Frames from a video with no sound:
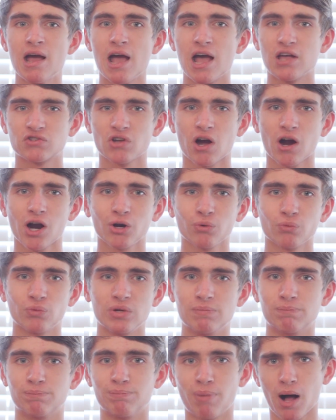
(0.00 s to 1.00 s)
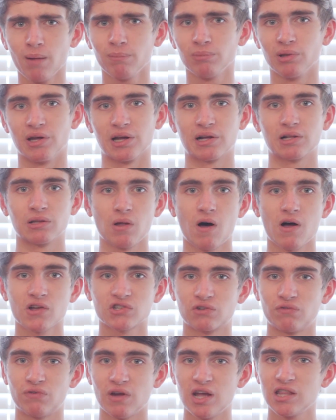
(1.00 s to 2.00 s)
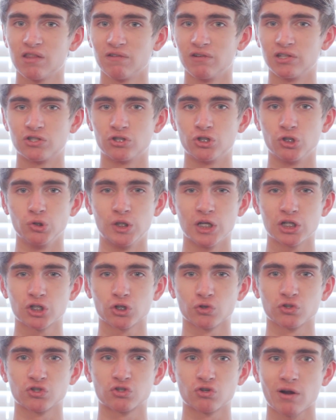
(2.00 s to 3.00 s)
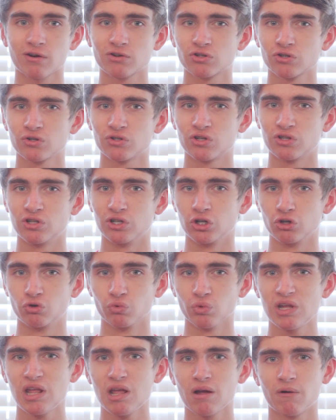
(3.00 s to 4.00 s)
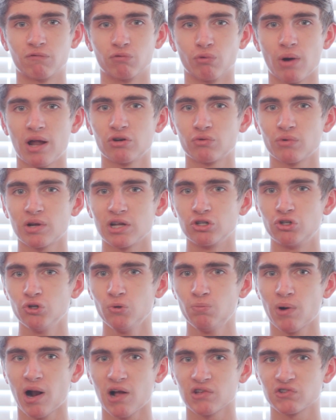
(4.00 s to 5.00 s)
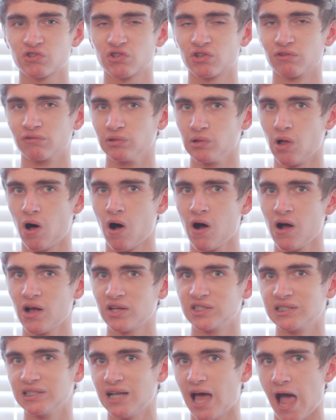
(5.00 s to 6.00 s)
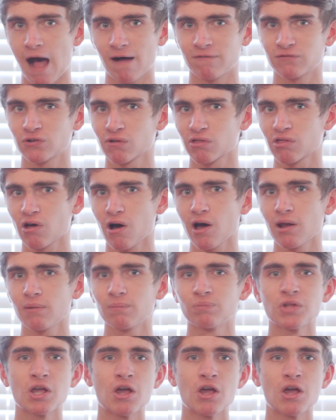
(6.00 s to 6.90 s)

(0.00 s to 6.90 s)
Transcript: Has our republic lost faith of its judicial structure to the degree of rendering due process of law as an afterthought?